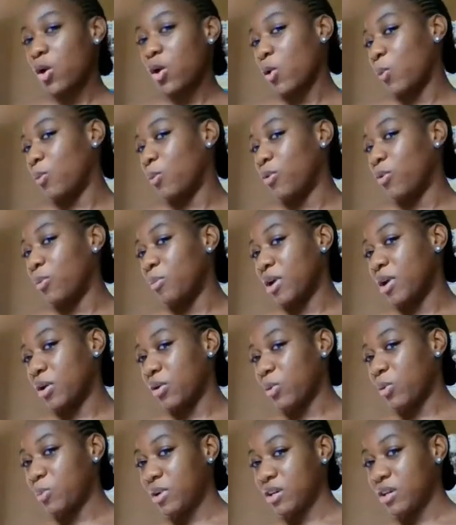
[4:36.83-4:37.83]
but my
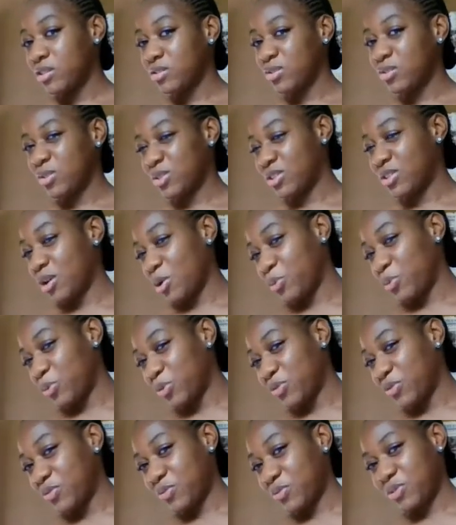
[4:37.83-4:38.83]
upper back is not that
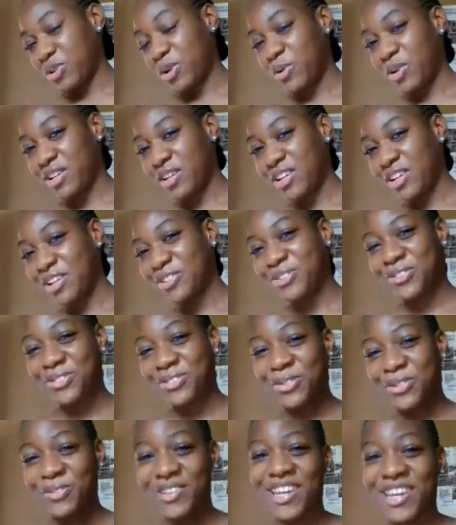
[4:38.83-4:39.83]
rough now. I like to
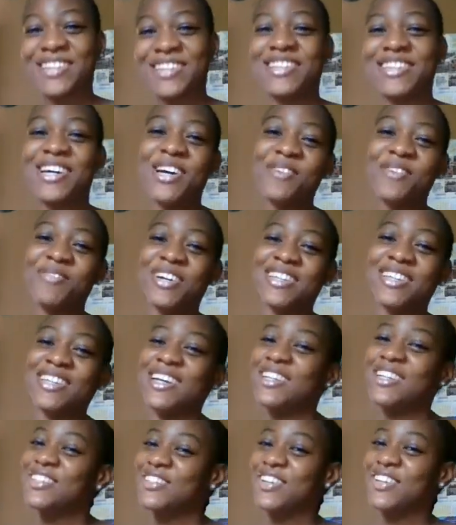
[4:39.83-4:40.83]
sometimes carry my
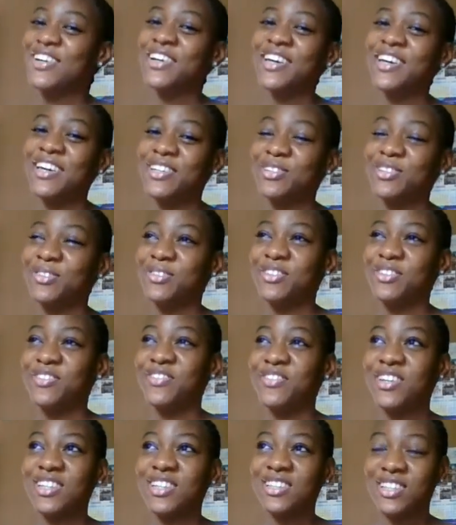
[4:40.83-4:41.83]
natural hair to
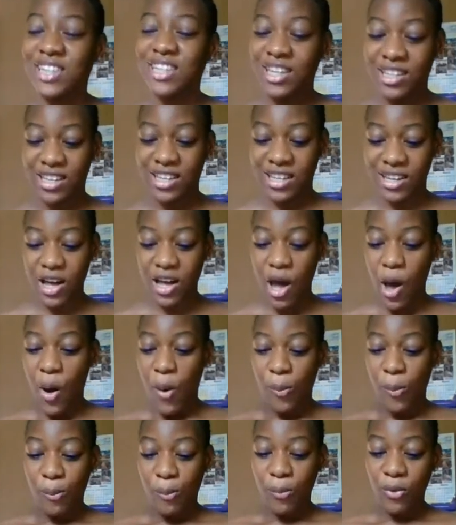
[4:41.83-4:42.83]
events like that.
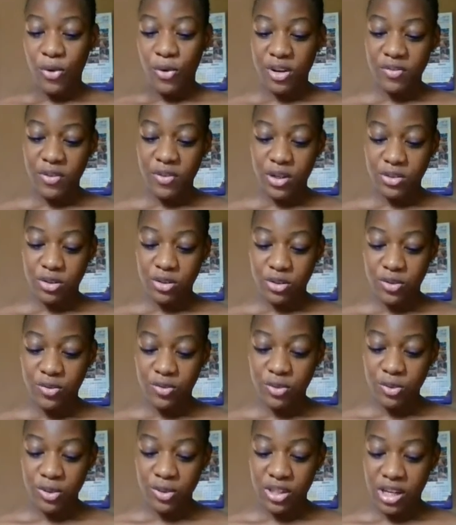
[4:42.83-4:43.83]
But if I just
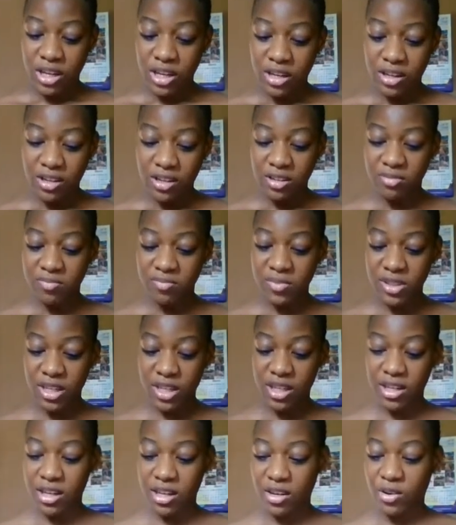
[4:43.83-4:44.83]
feel like
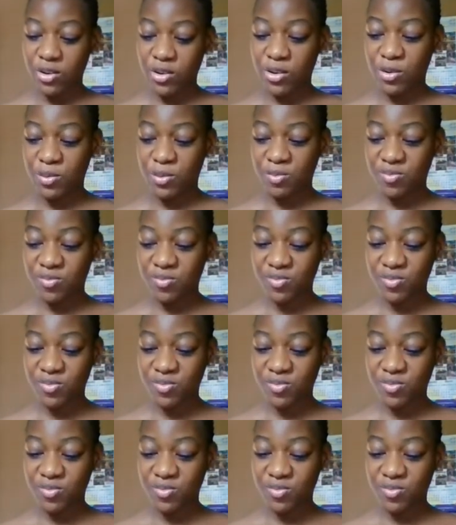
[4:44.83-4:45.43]
um